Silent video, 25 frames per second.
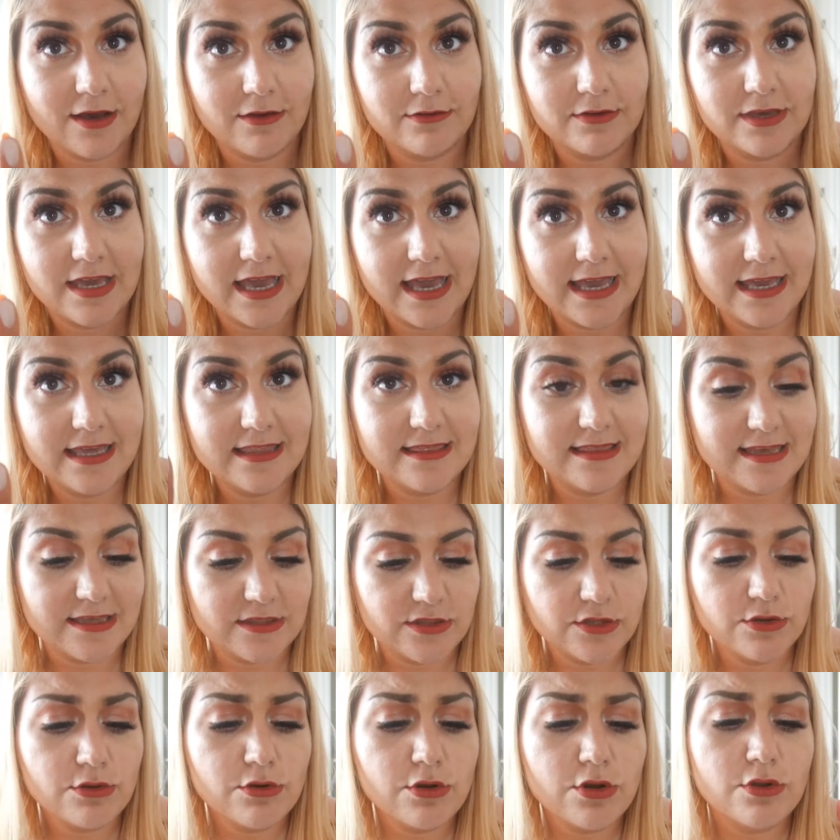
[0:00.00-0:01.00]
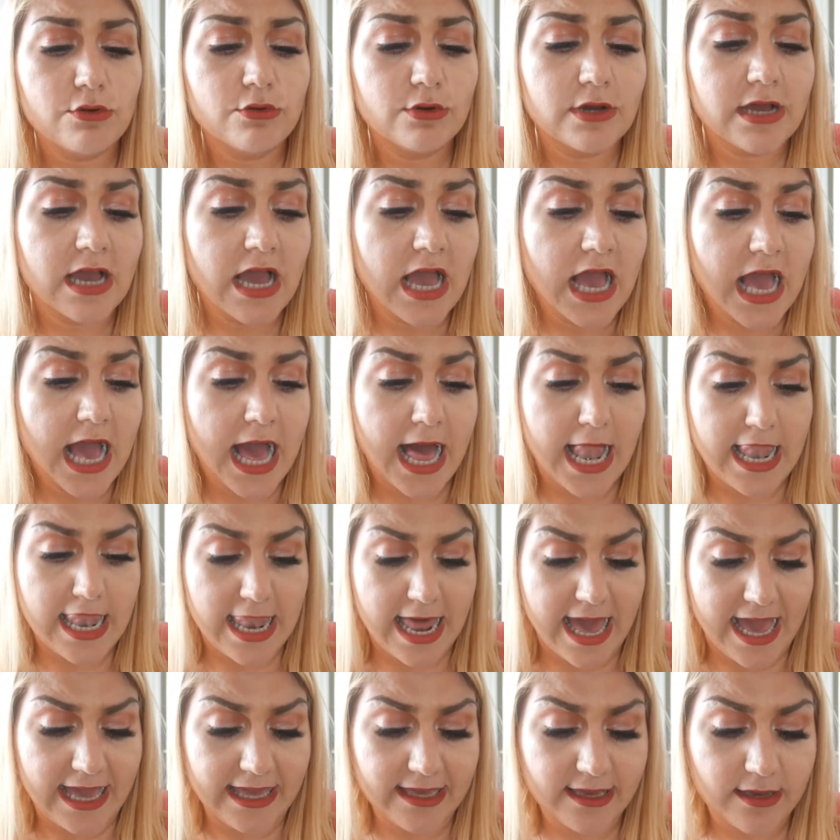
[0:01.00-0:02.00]
Okay, they do look
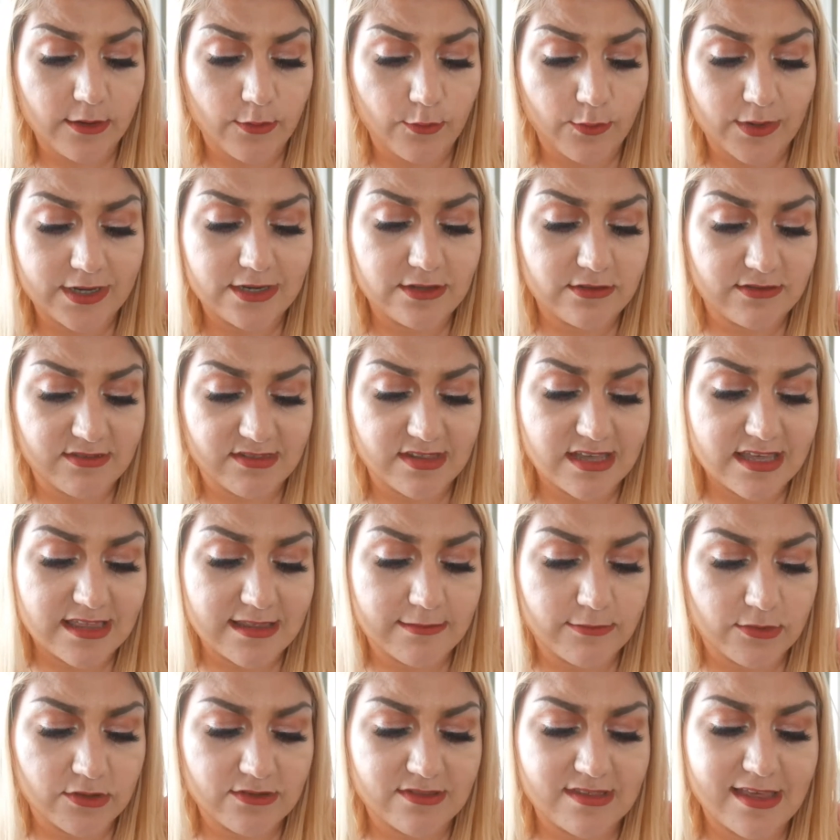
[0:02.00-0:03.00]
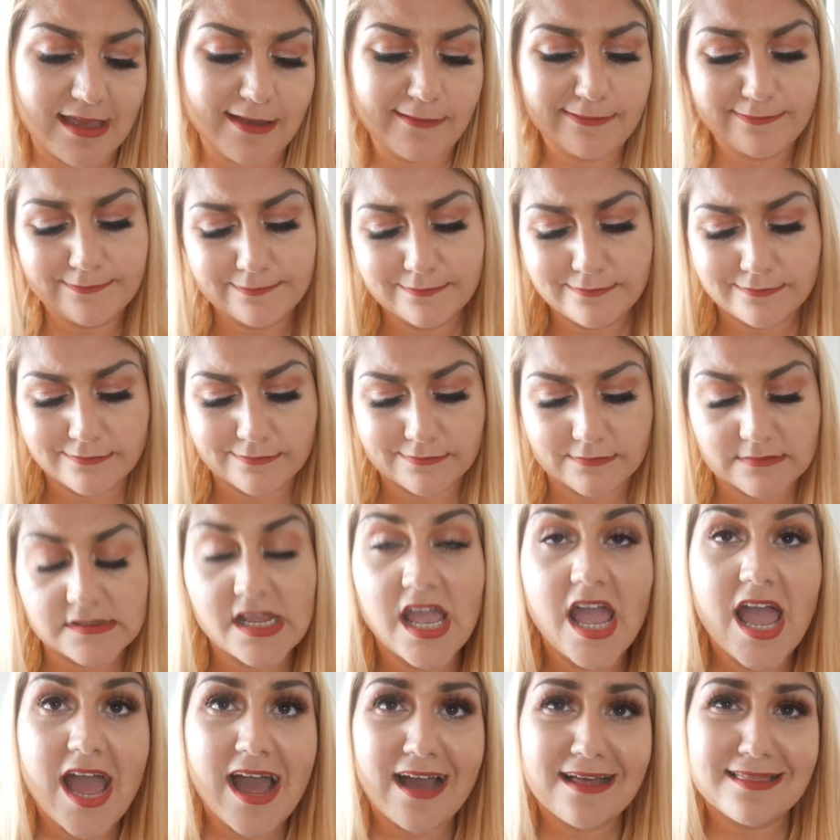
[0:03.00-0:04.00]
alike. When you see them, you say,
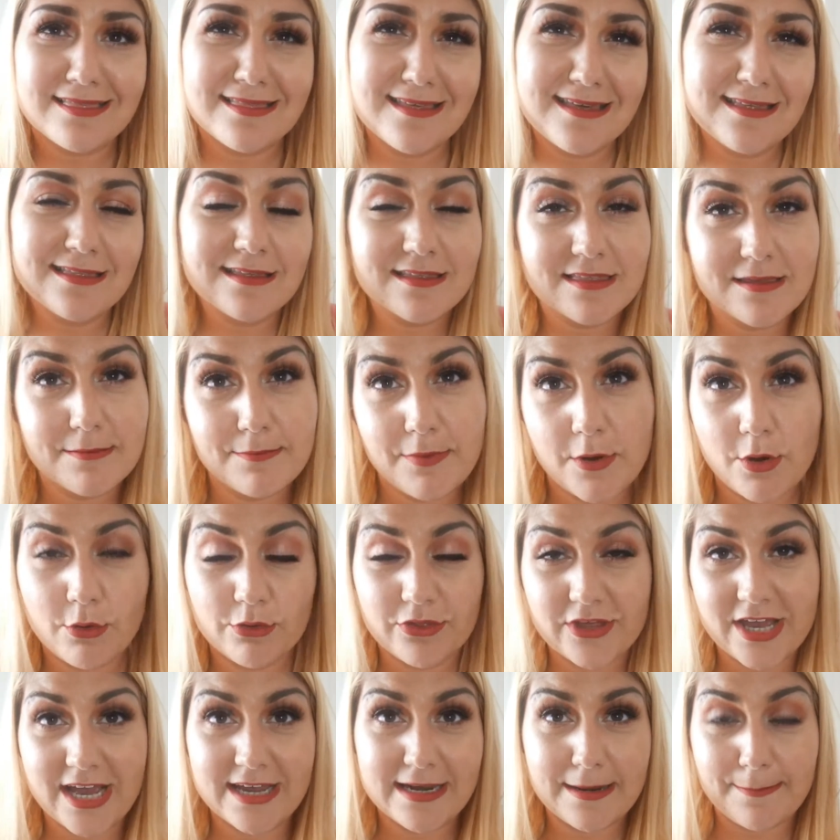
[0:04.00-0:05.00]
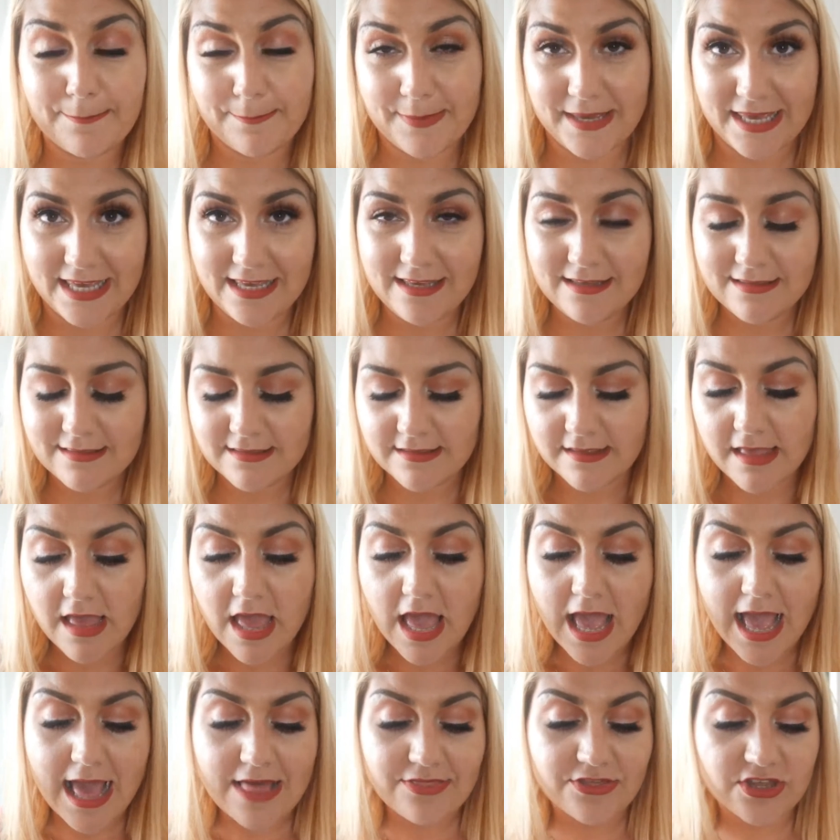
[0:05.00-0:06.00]
I think that they're both kind of pinks,
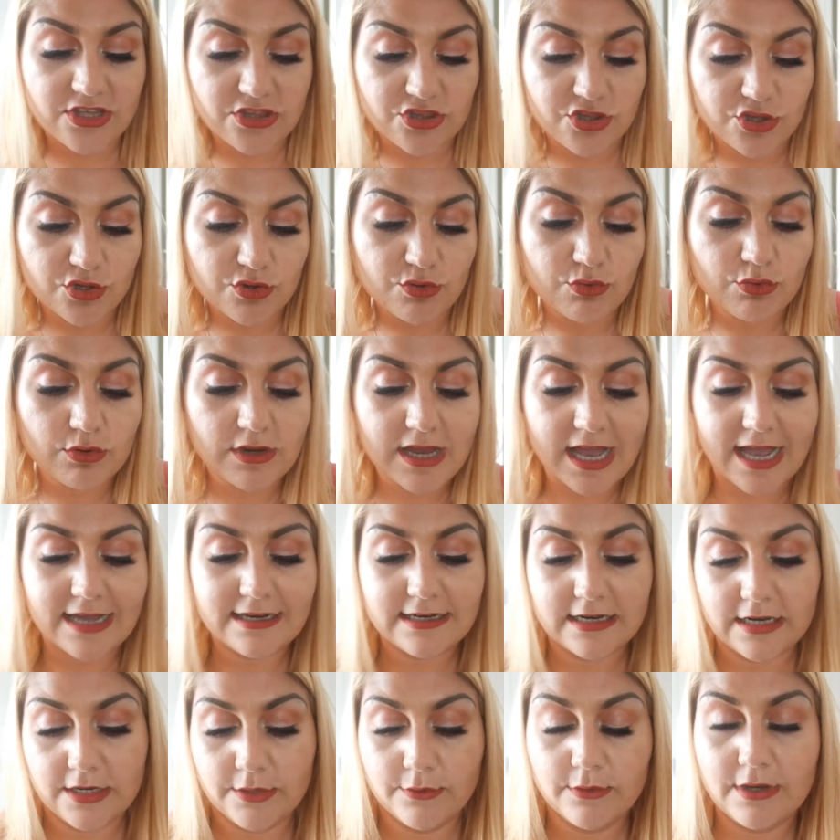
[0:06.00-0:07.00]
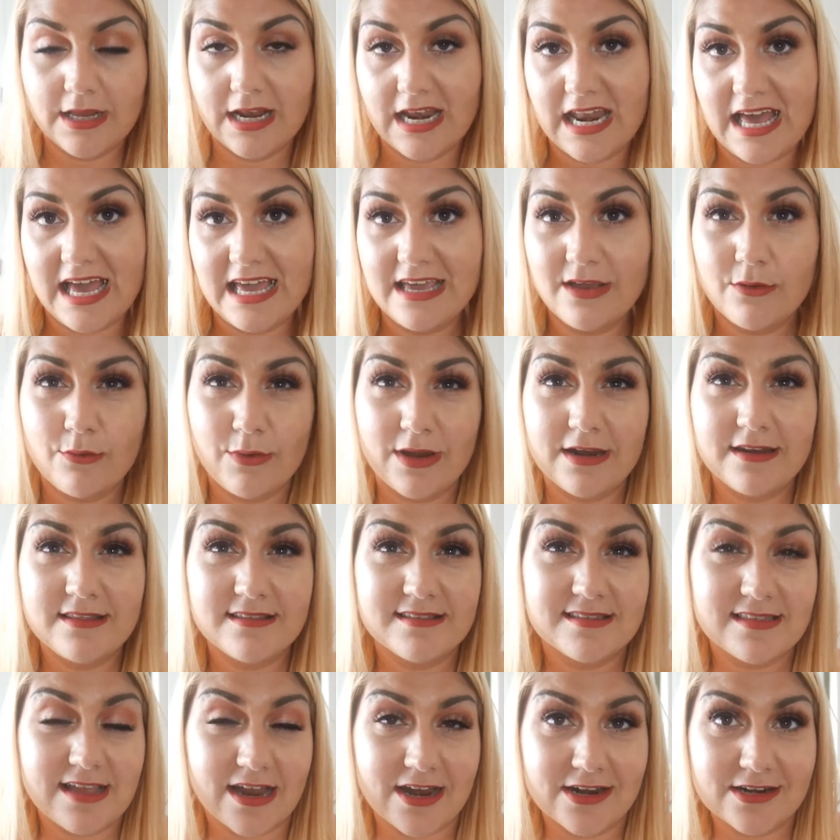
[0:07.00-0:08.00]
and they do kind of look alike. One
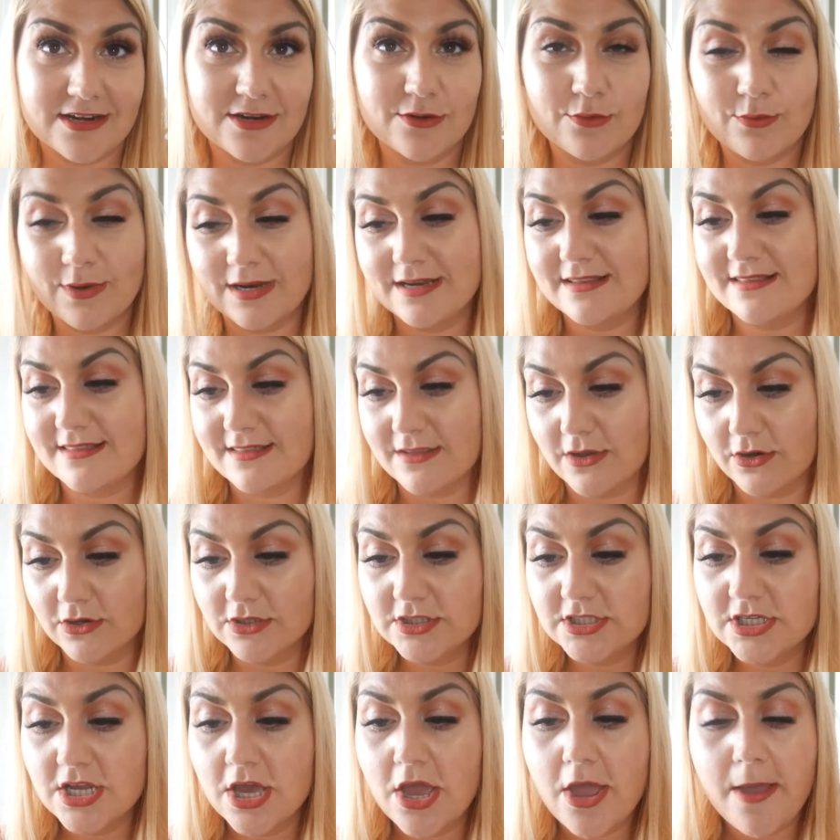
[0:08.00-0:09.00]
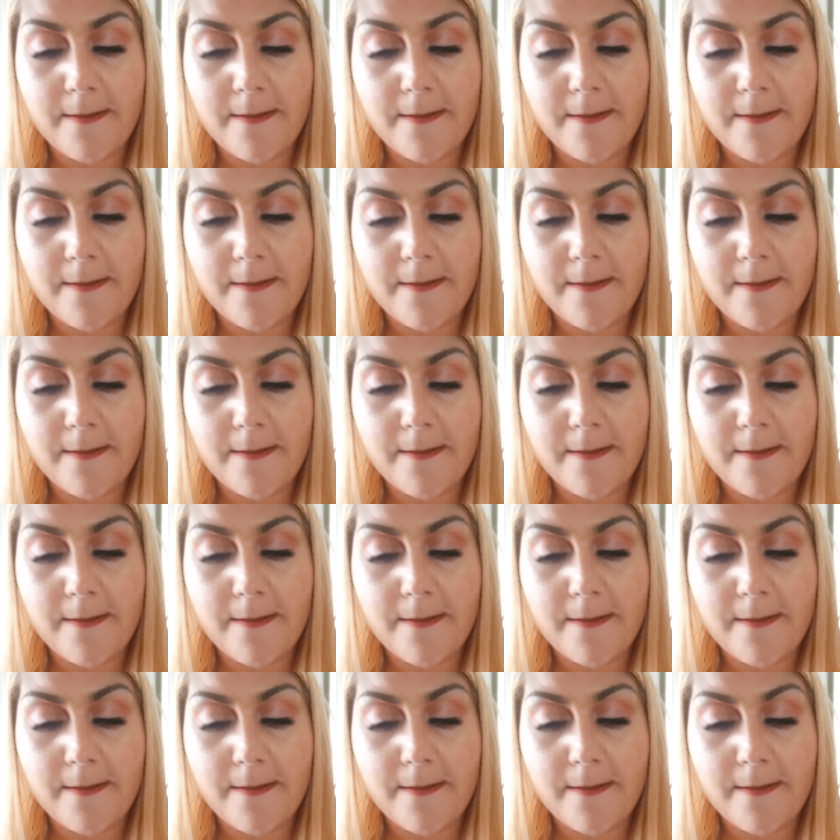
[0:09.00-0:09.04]
is darker, one is not.